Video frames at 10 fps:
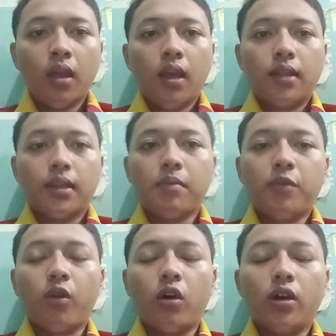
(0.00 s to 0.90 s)
Number
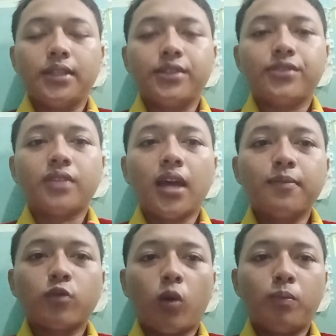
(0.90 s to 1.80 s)
4 is
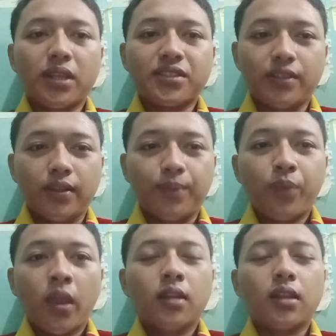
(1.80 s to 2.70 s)
time complexity.
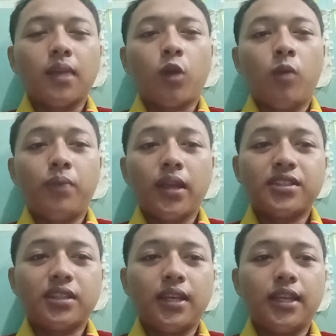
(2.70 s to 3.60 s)
Time
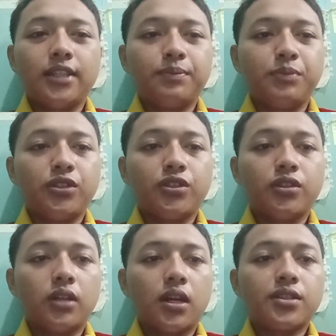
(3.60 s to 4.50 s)
complexity
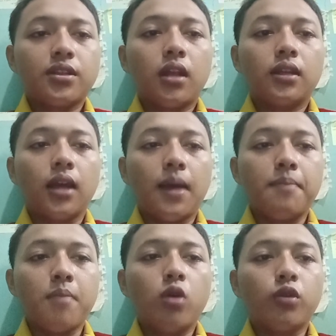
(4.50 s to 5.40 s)
measures the
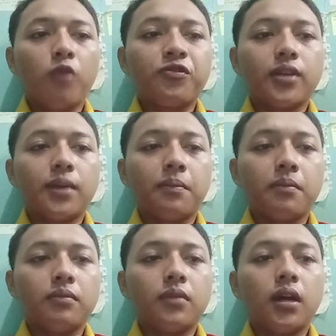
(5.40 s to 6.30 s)
amount of
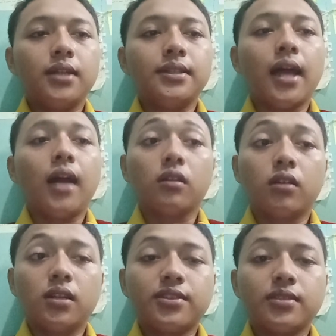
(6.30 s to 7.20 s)
time an
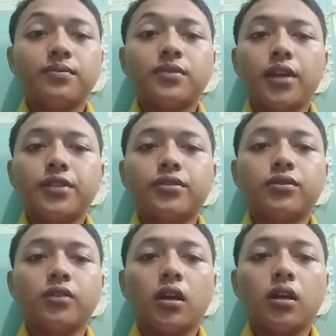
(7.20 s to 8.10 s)
algorithm takes
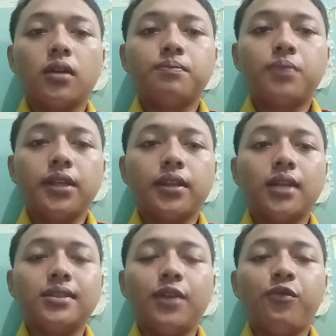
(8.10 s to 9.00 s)
to complete
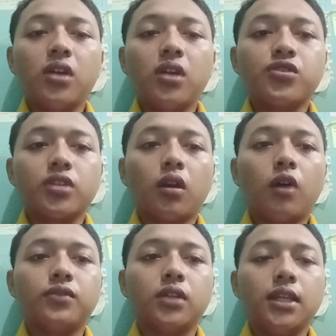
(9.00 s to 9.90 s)
as a function
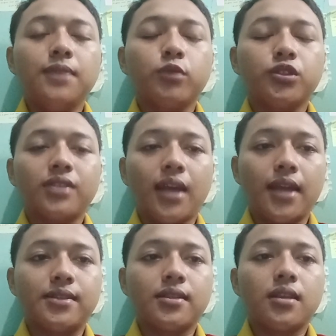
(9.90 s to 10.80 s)
of the input
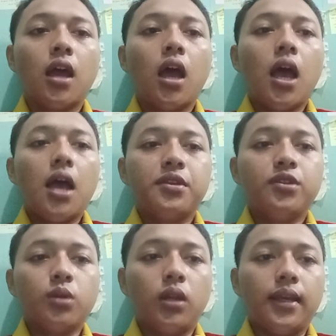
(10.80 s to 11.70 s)
size,
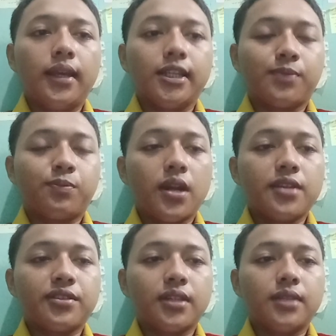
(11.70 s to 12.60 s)
usually
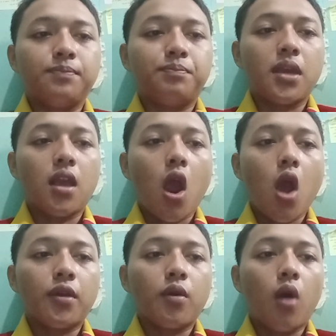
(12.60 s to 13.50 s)
expressed in big
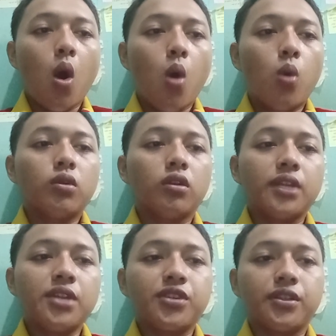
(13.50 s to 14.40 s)
O
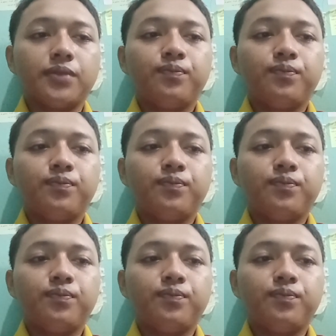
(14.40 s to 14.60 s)
notation.